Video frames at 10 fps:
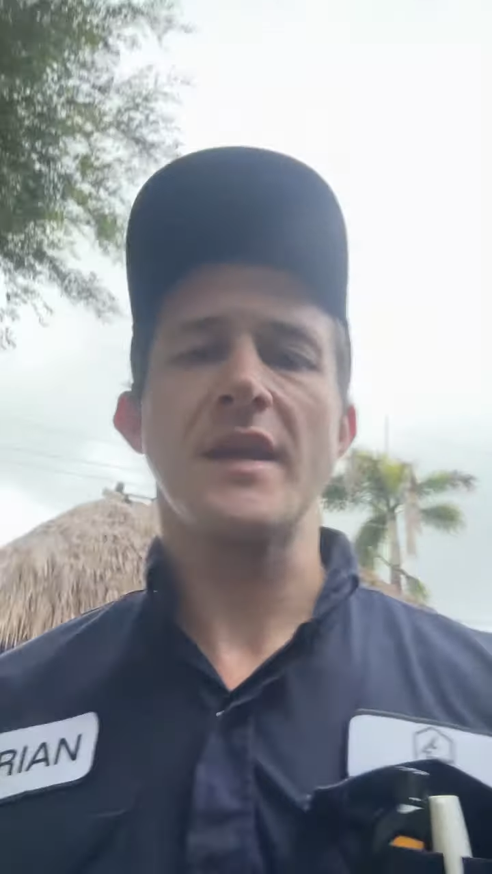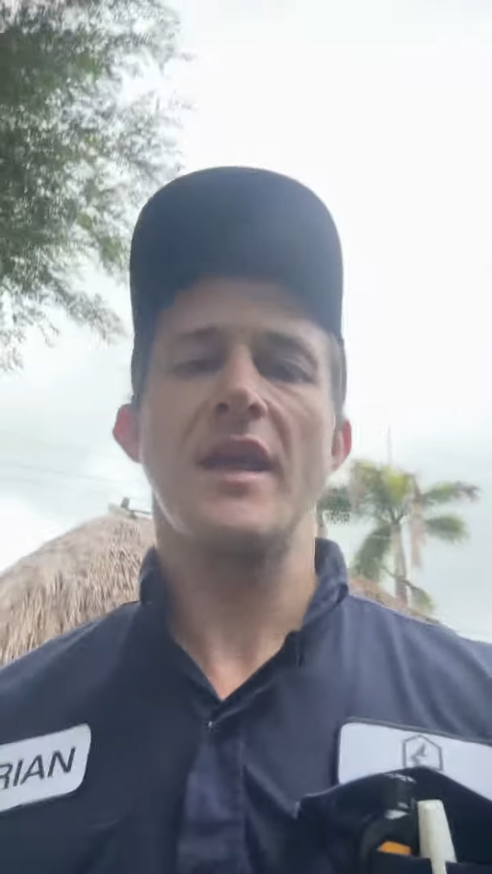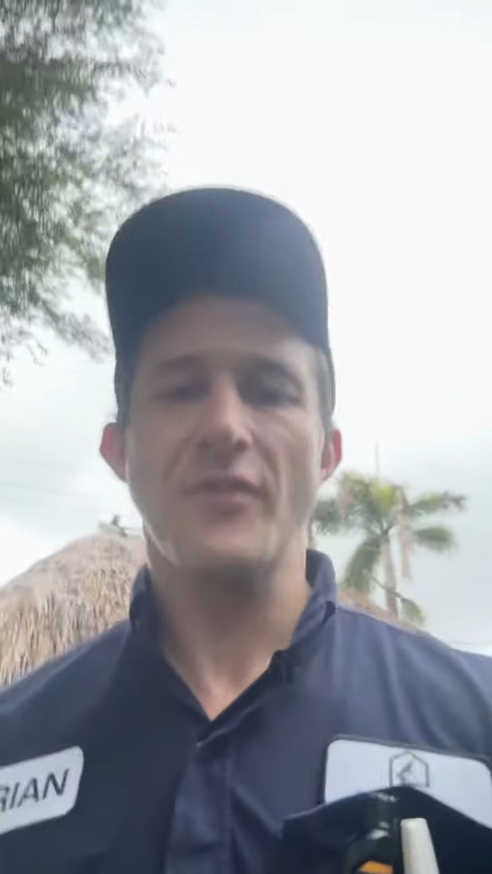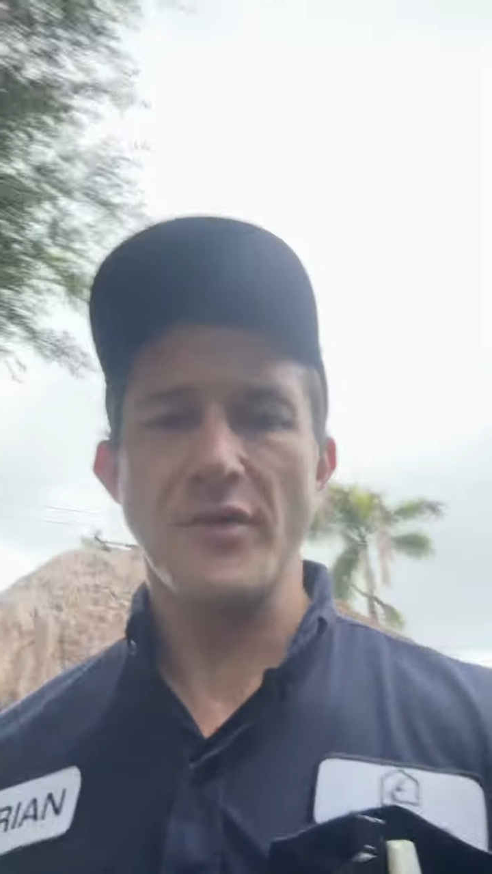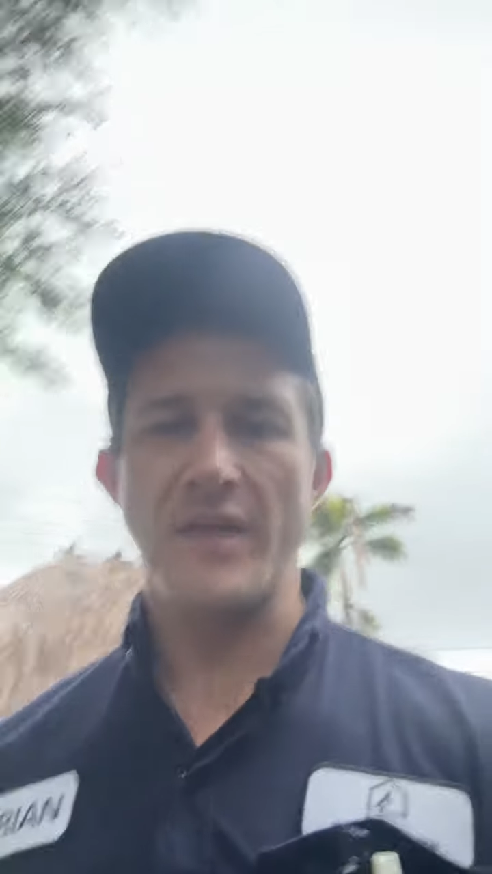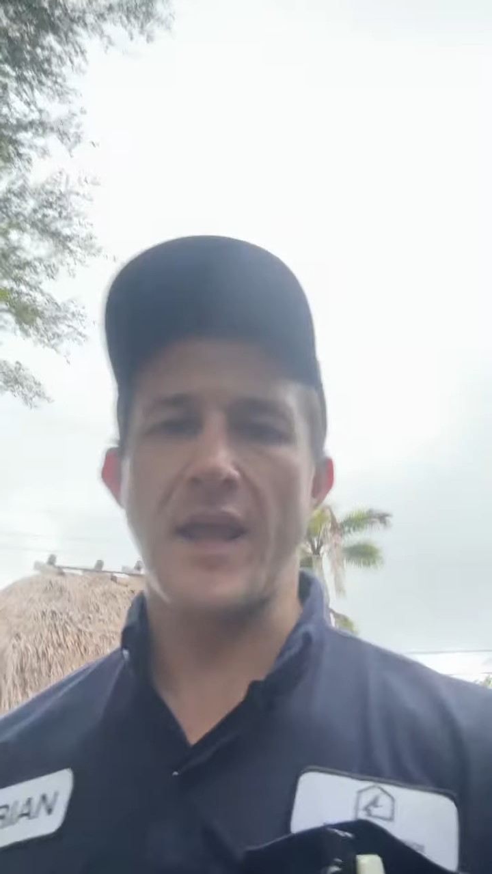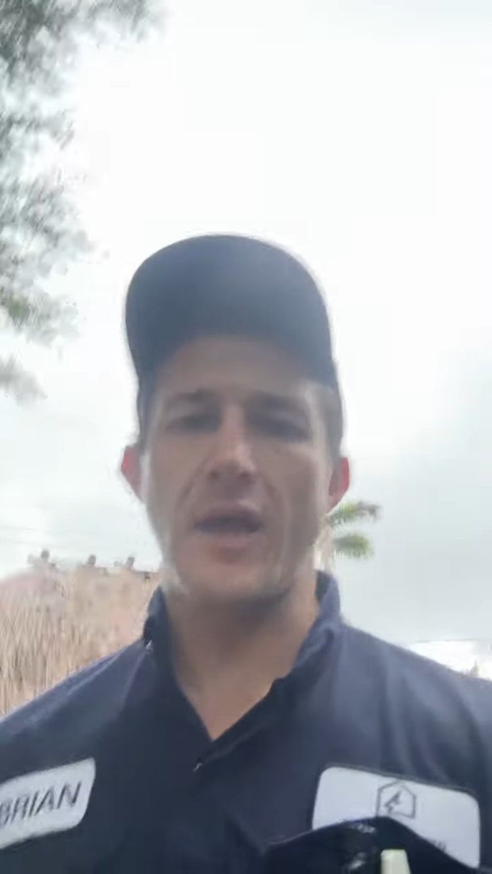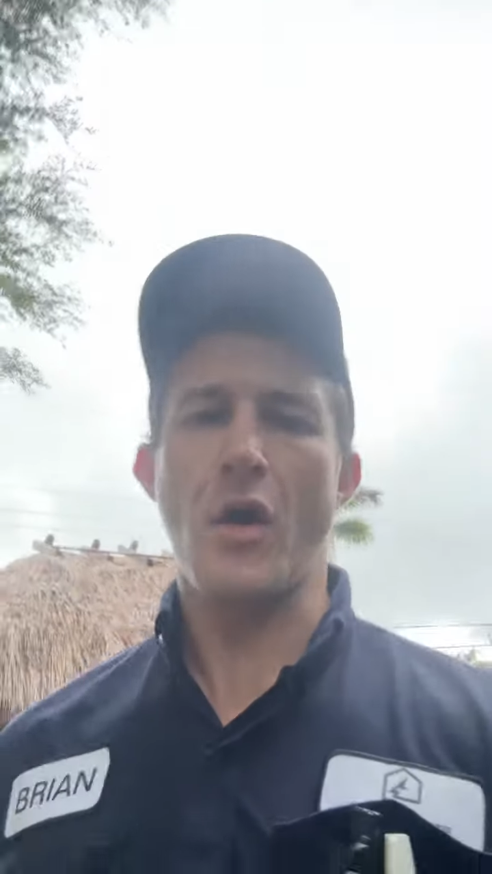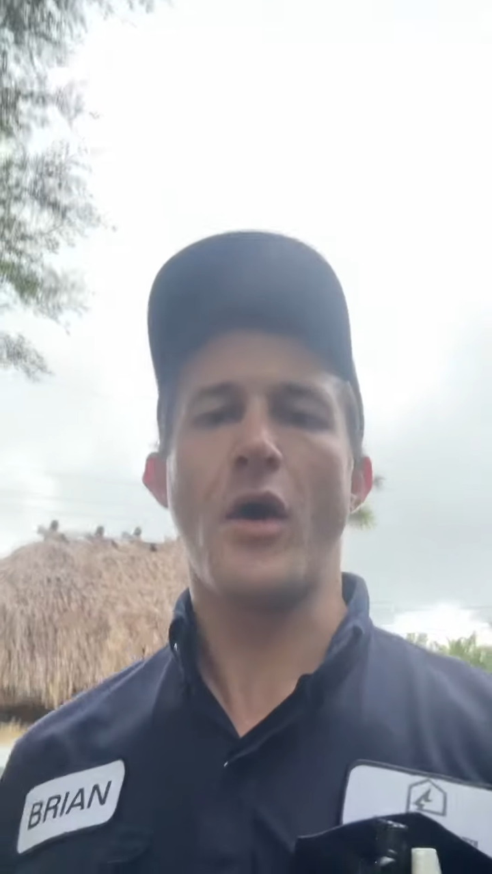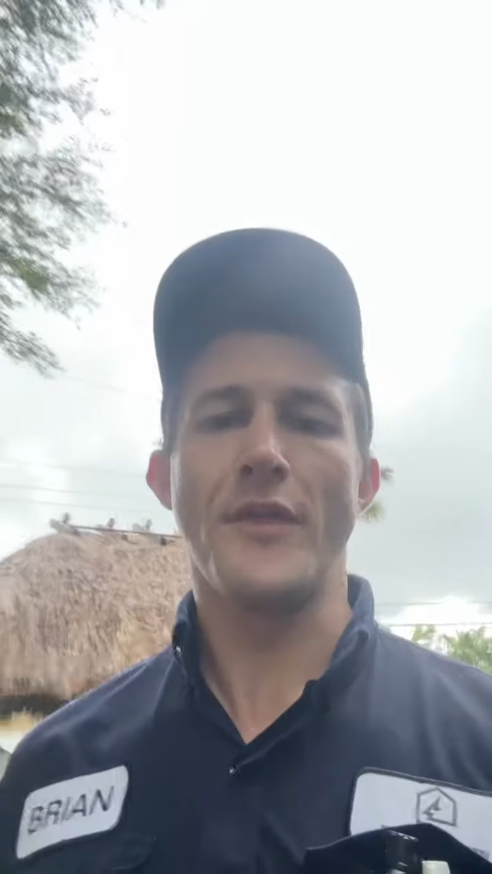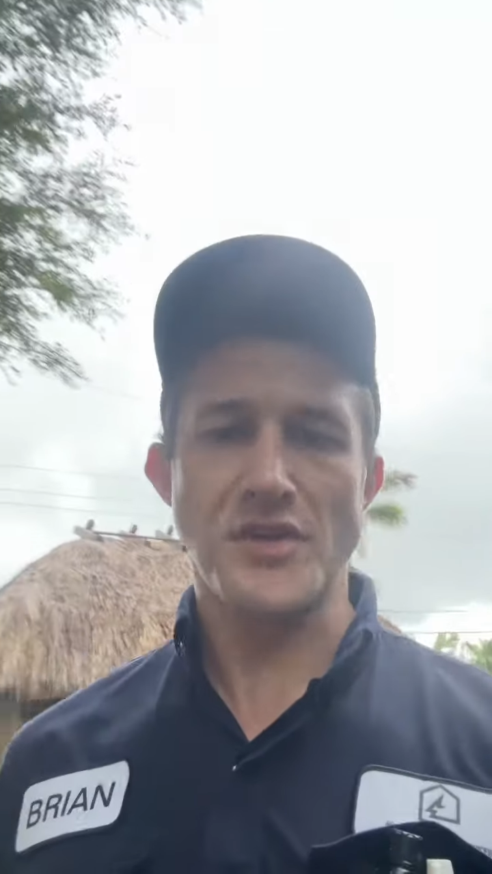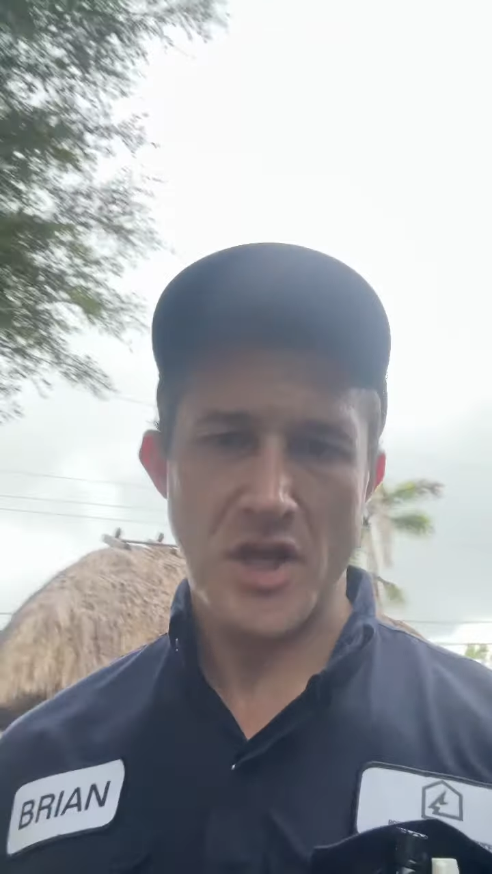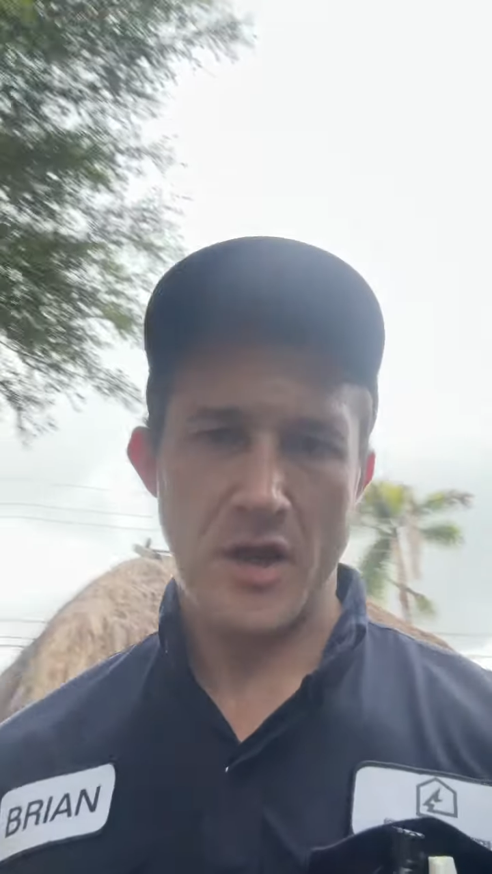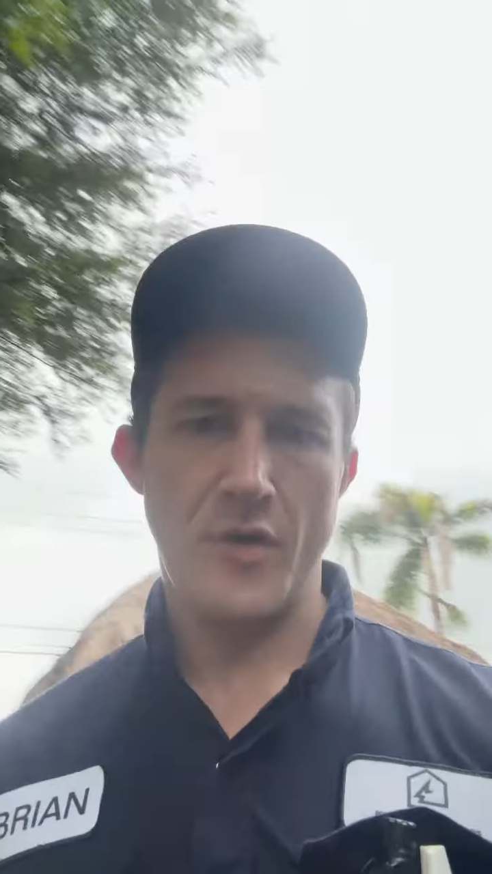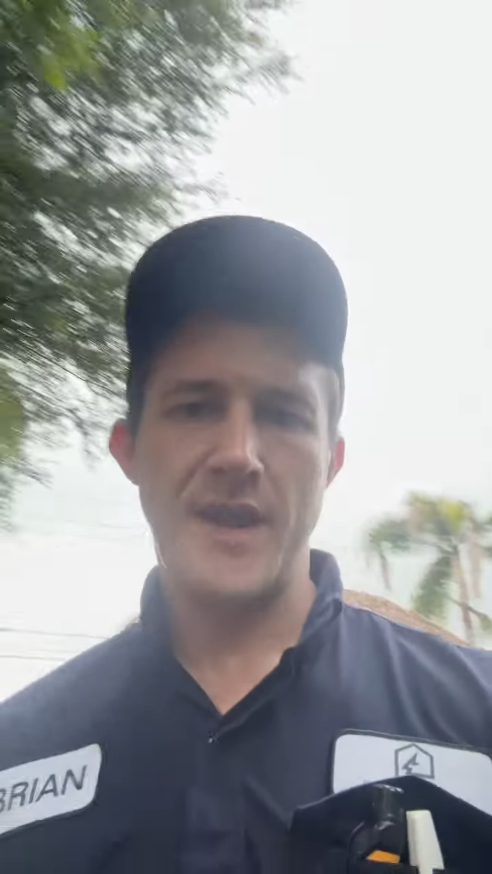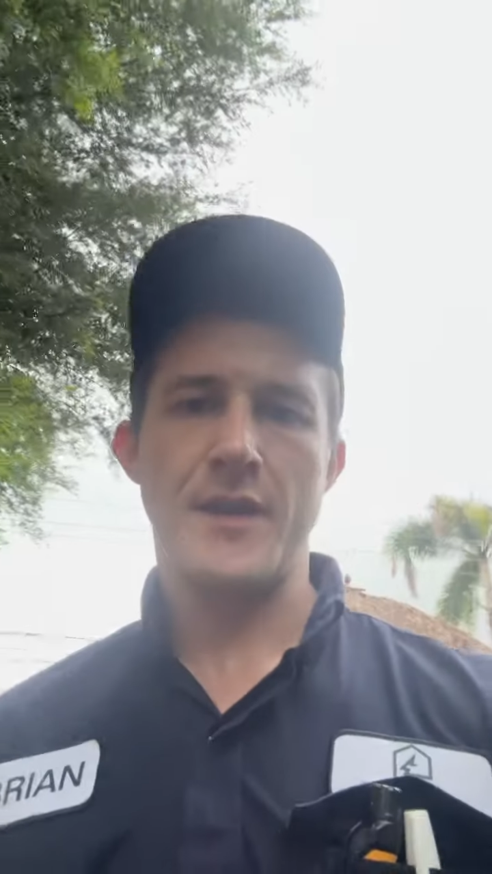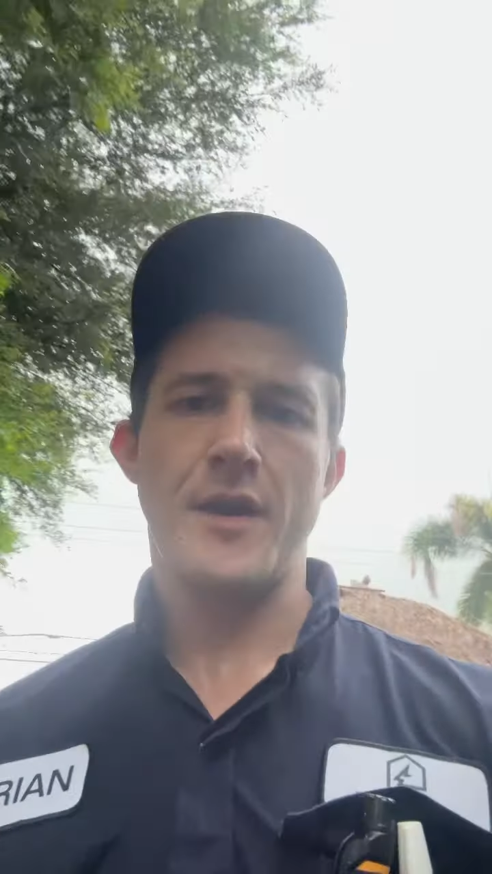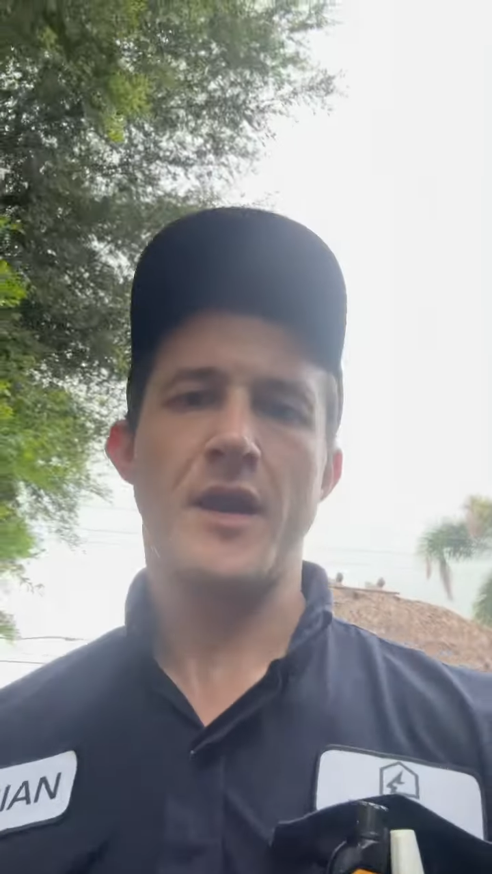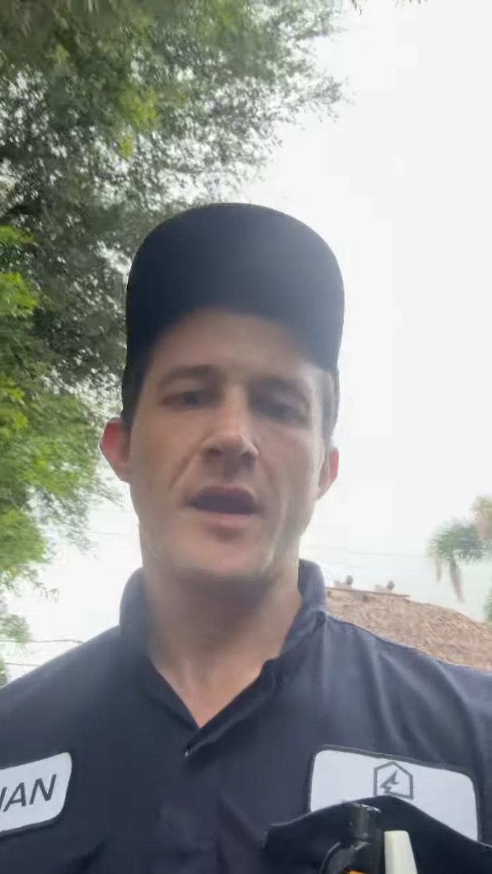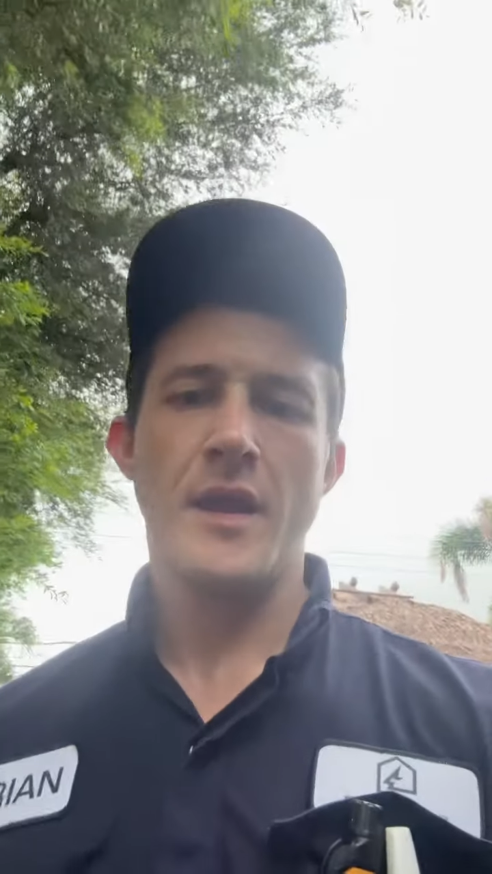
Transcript: give or take, on the generator.